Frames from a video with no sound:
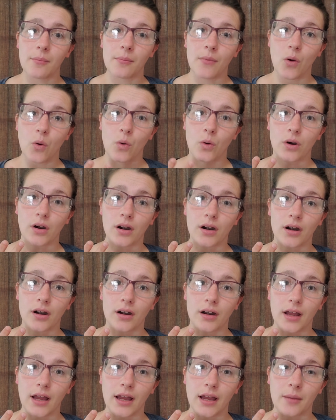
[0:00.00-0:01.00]

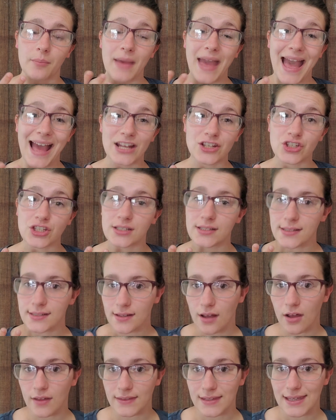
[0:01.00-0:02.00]
or patches
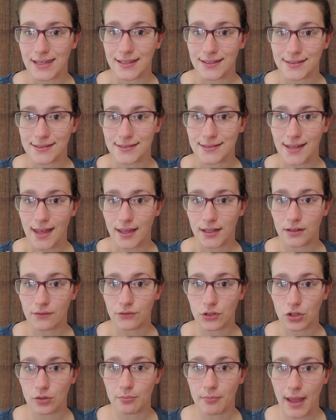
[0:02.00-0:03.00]
on the inside
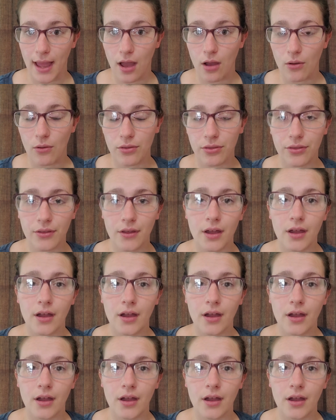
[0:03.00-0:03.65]
of your mouth.